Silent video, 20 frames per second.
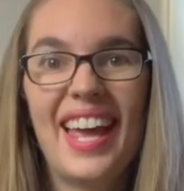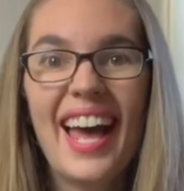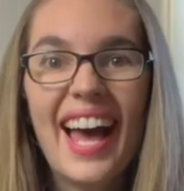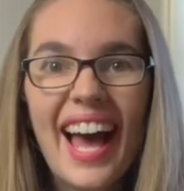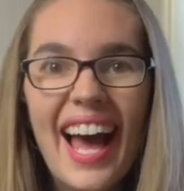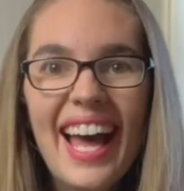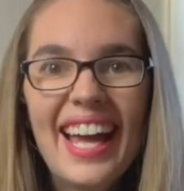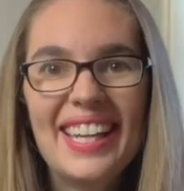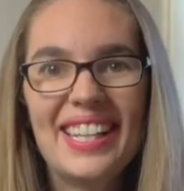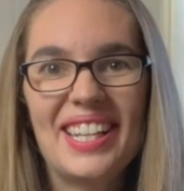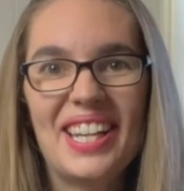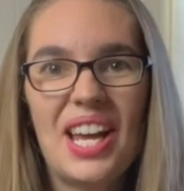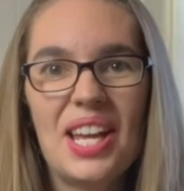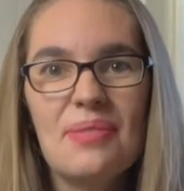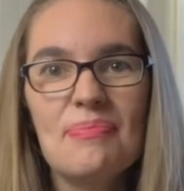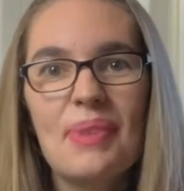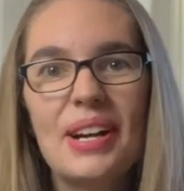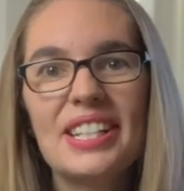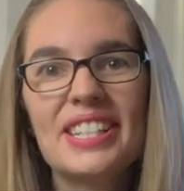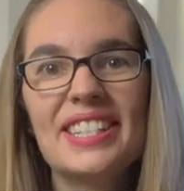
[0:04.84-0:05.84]
Hi,
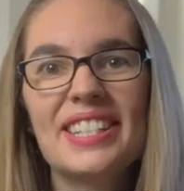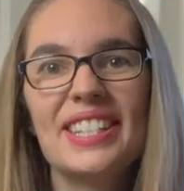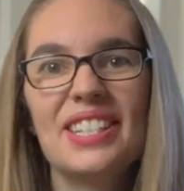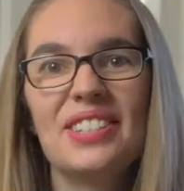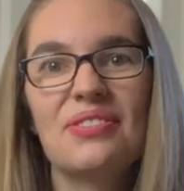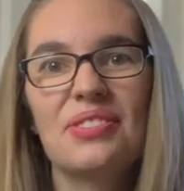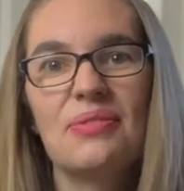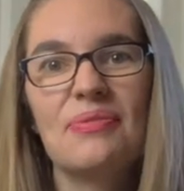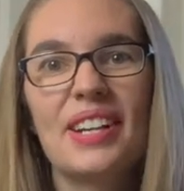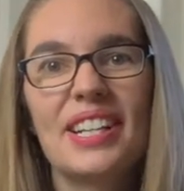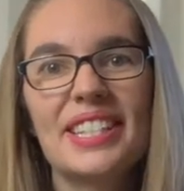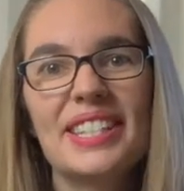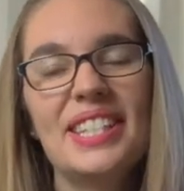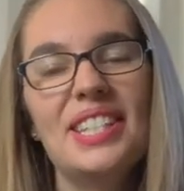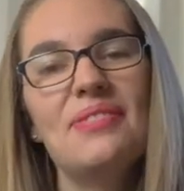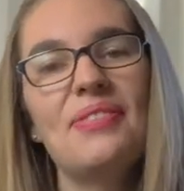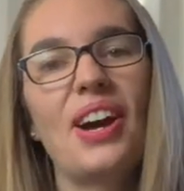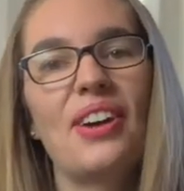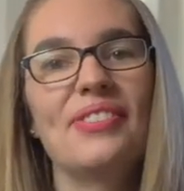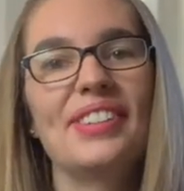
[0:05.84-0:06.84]
I'm Marcie from Marcie
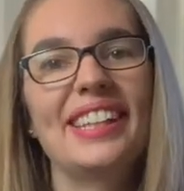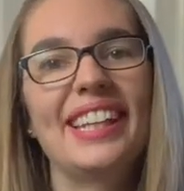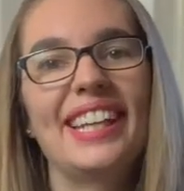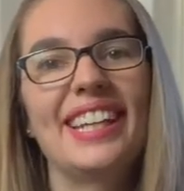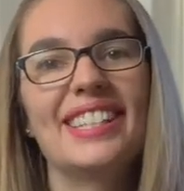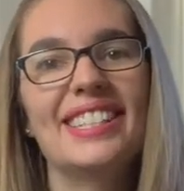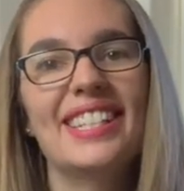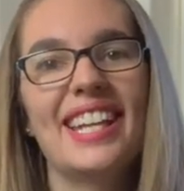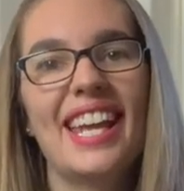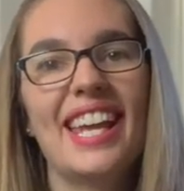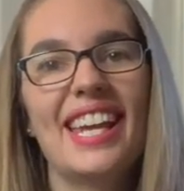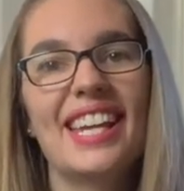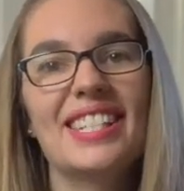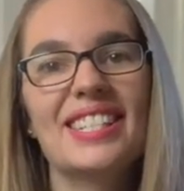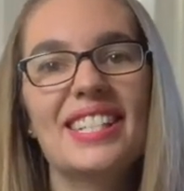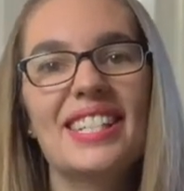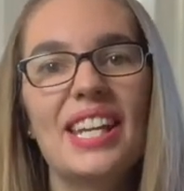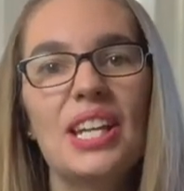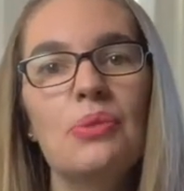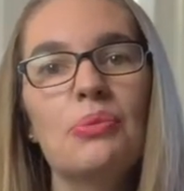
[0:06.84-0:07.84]
and Mommyland, and
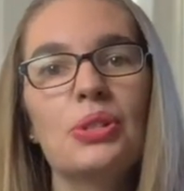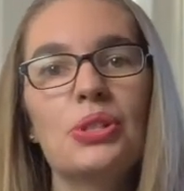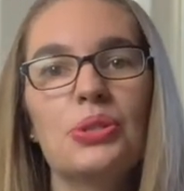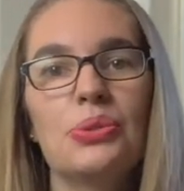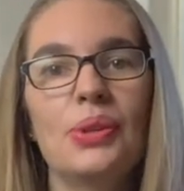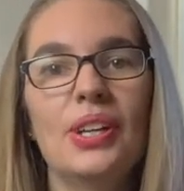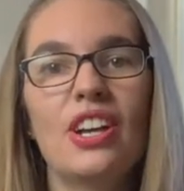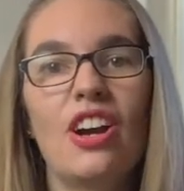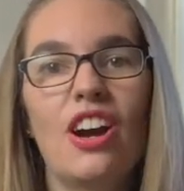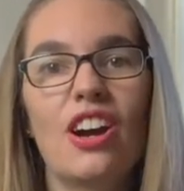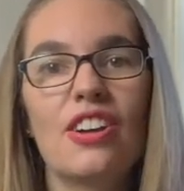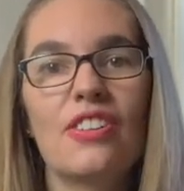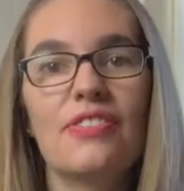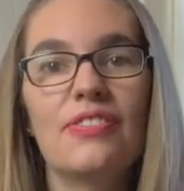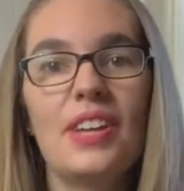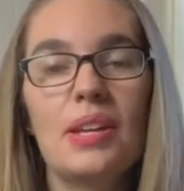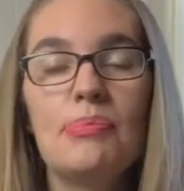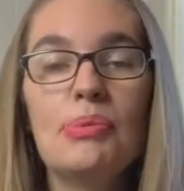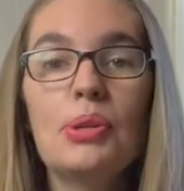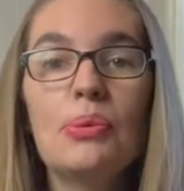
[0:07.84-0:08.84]
today we're doing our
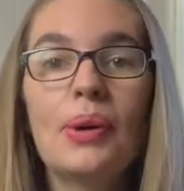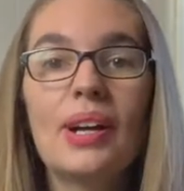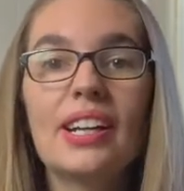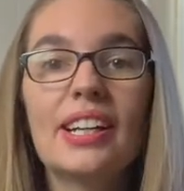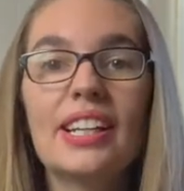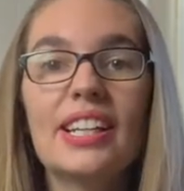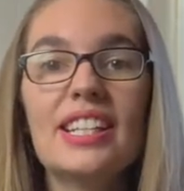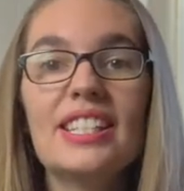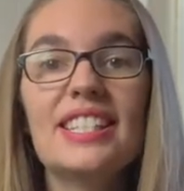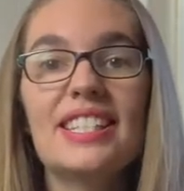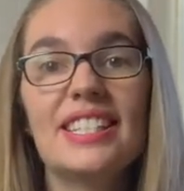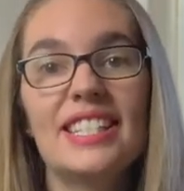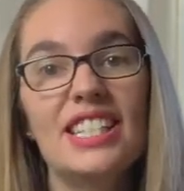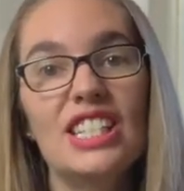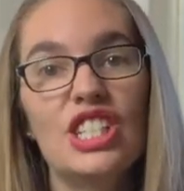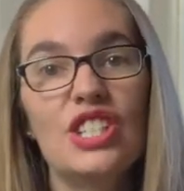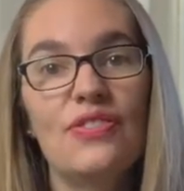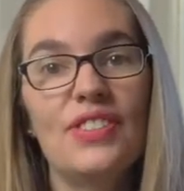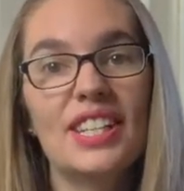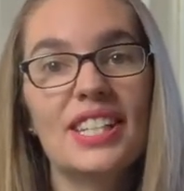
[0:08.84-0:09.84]
February
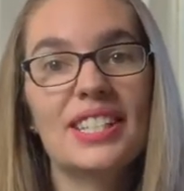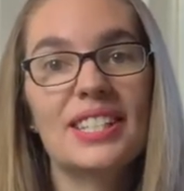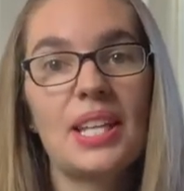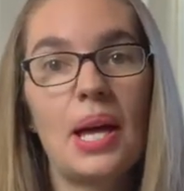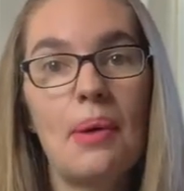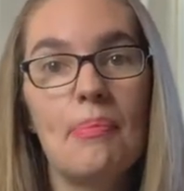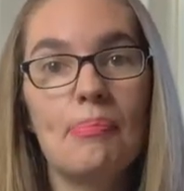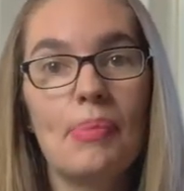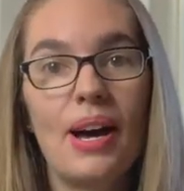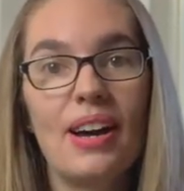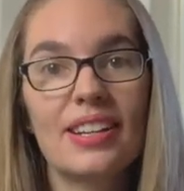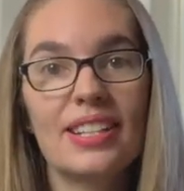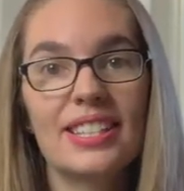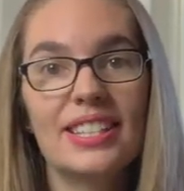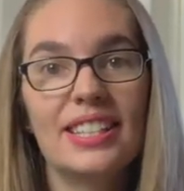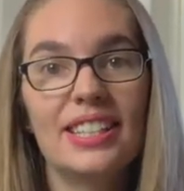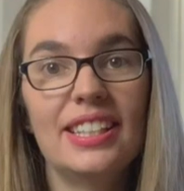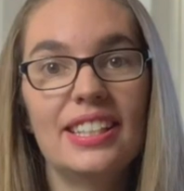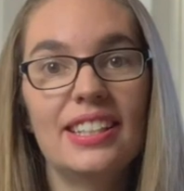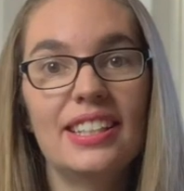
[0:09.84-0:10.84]
Stitch Fix
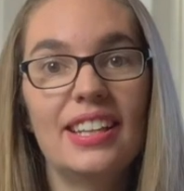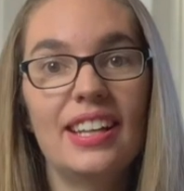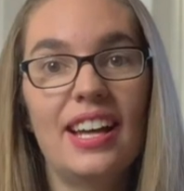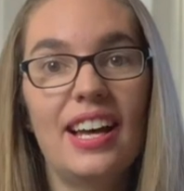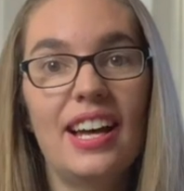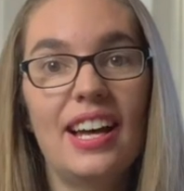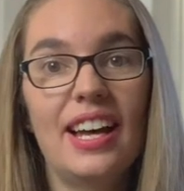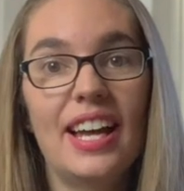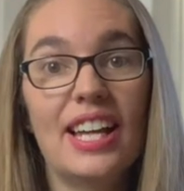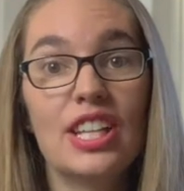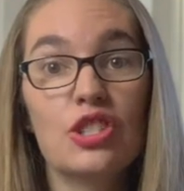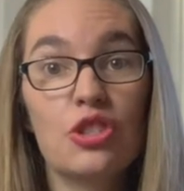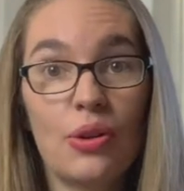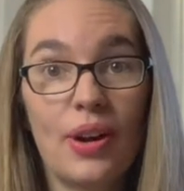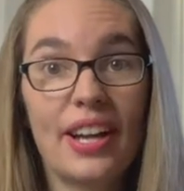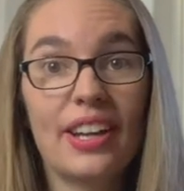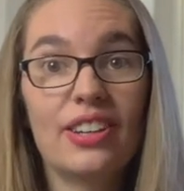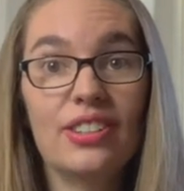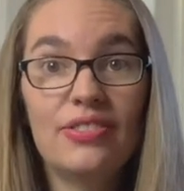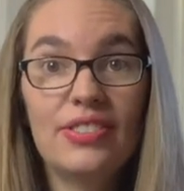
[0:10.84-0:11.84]
unboxing and
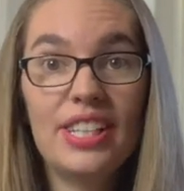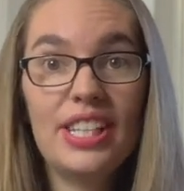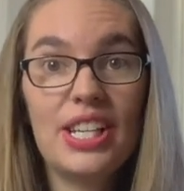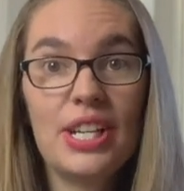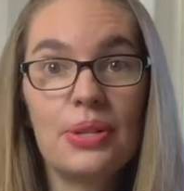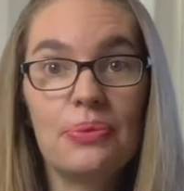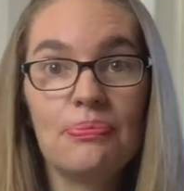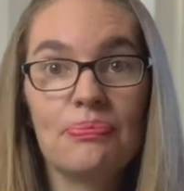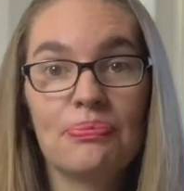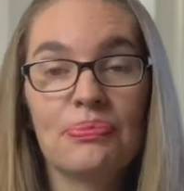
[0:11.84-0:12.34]
try on video.